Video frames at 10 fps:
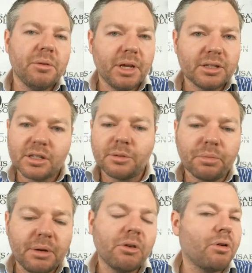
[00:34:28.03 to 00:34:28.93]
because the
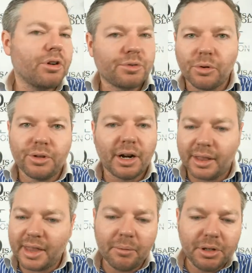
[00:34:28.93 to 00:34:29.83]
Supreme Court has ruled on it
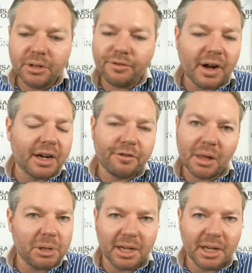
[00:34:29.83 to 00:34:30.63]
that when you define a family,